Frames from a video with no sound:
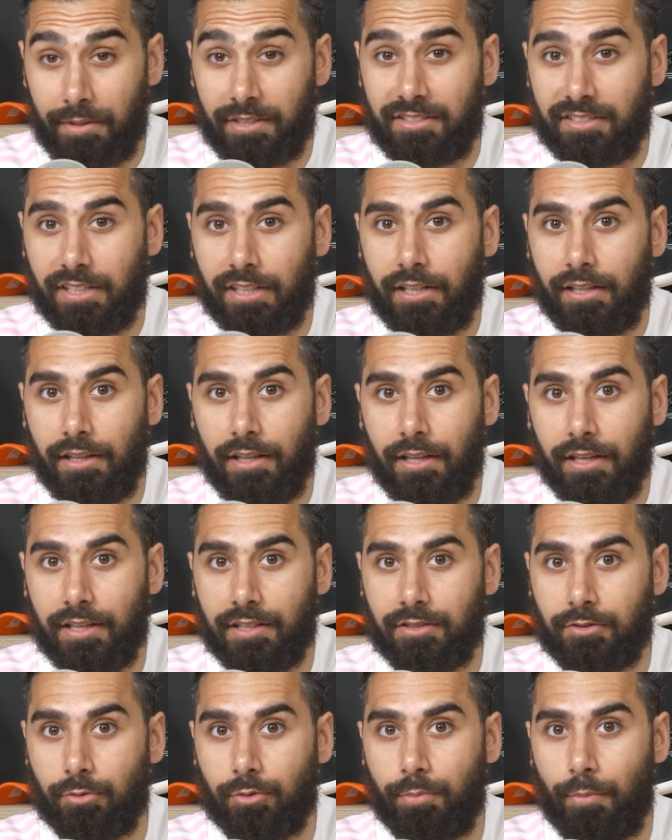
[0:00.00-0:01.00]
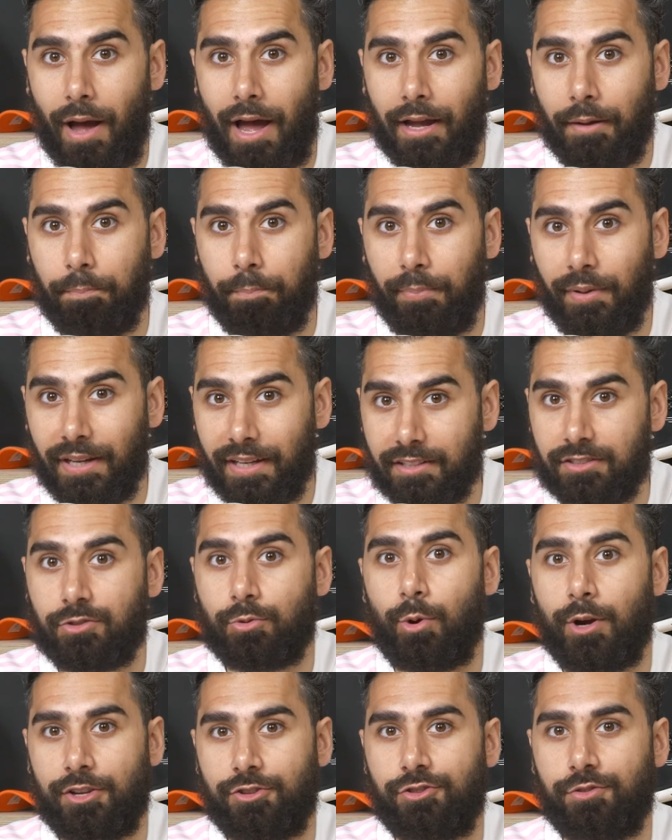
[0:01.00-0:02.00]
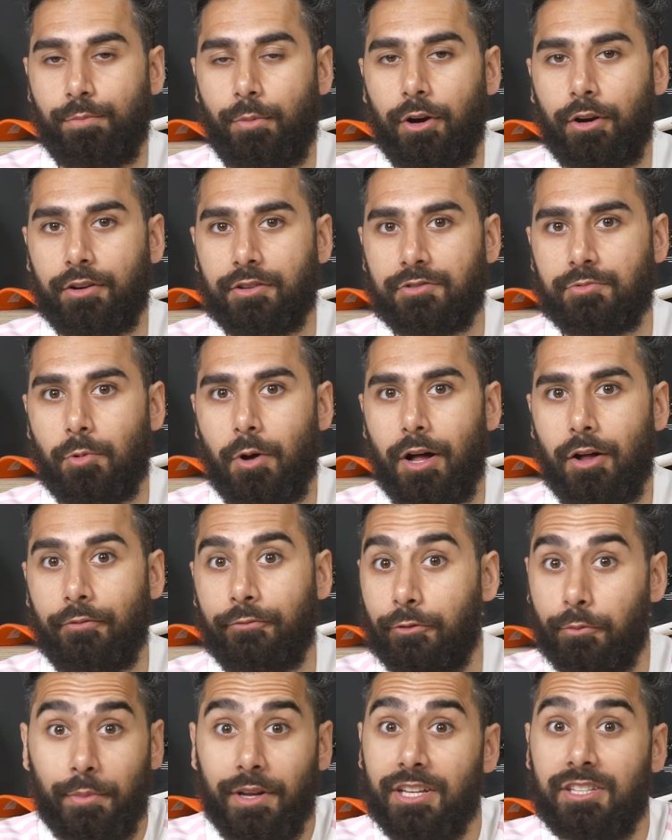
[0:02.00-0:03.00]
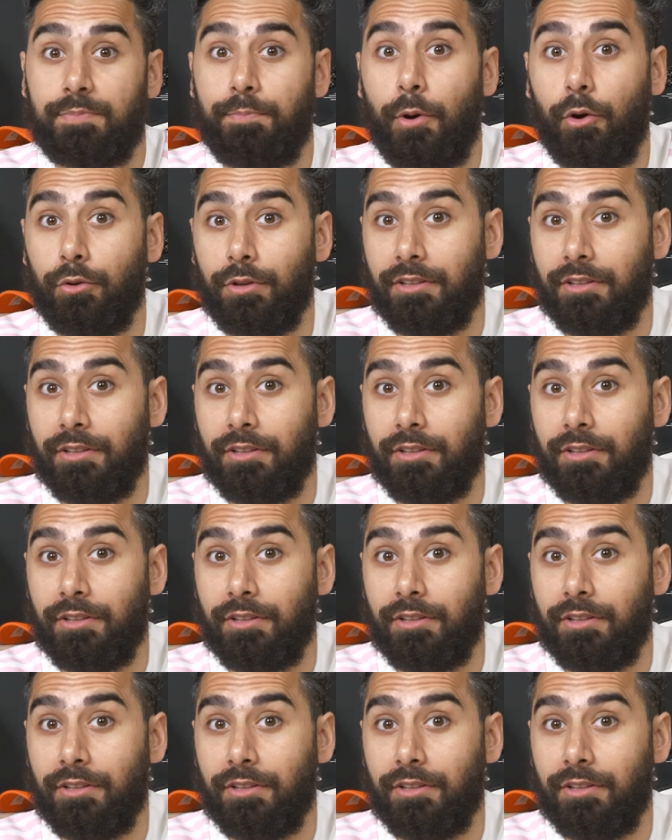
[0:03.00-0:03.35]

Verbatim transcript: going to stick in the East with my biggest question mark as well. And for me, it's Bo